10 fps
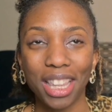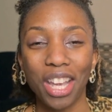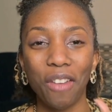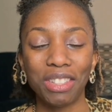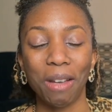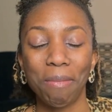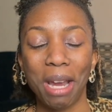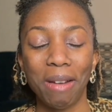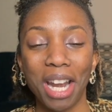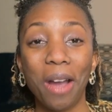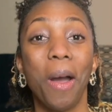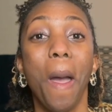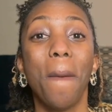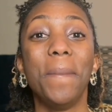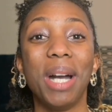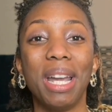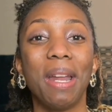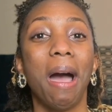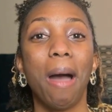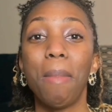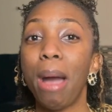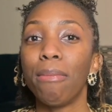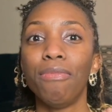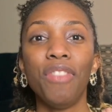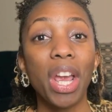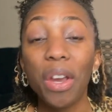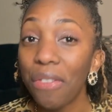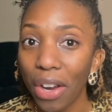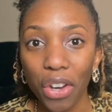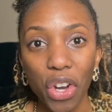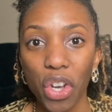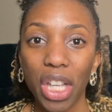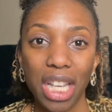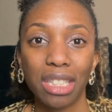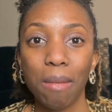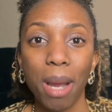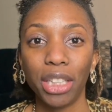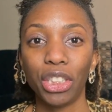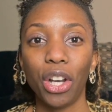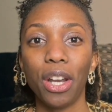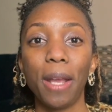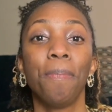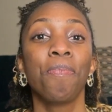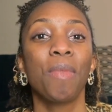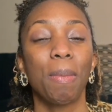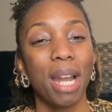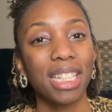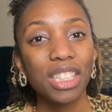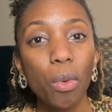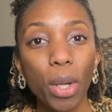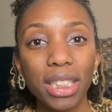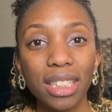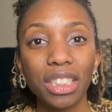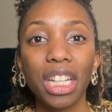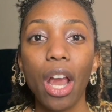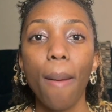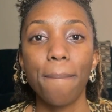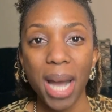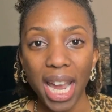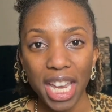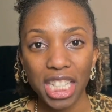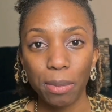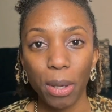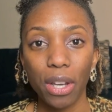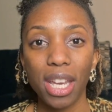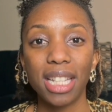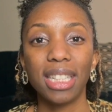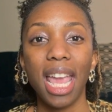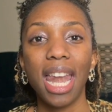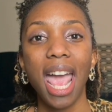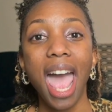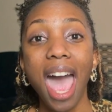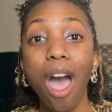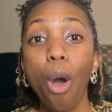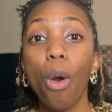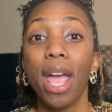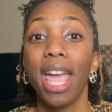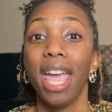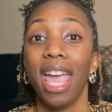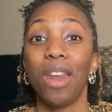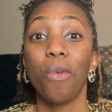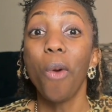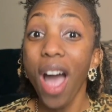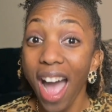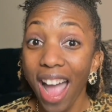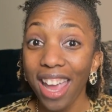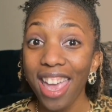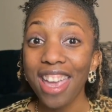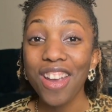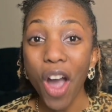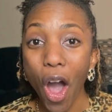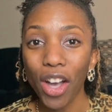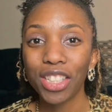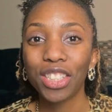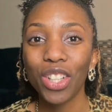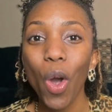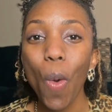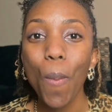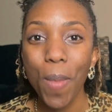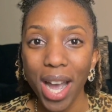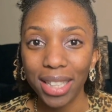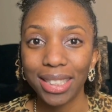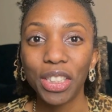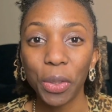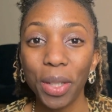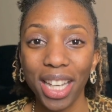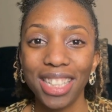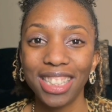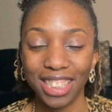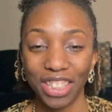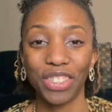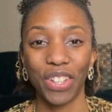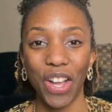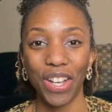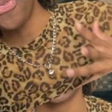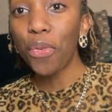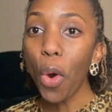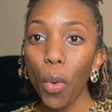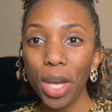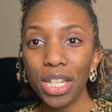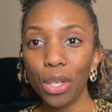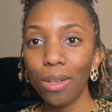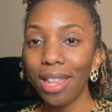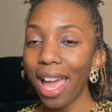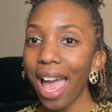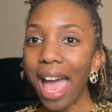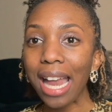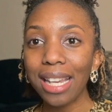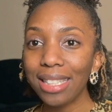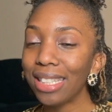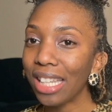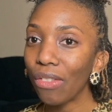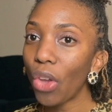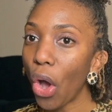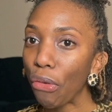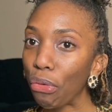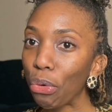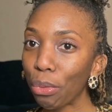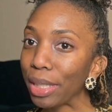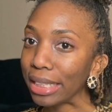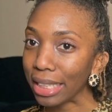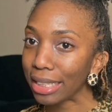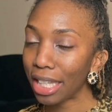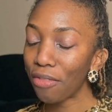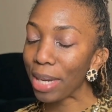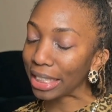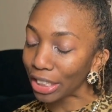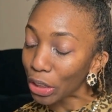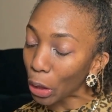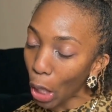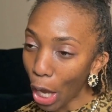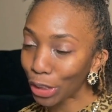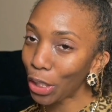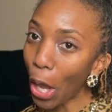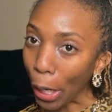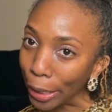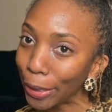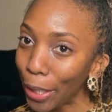think off the top of my head right now, but I'm very, very early into my journey. But I still wanted to share my experience and how and why it costs so much to get sister locks. Before we do that, I need to give y'all a full 360 of my sister locks so y'all can,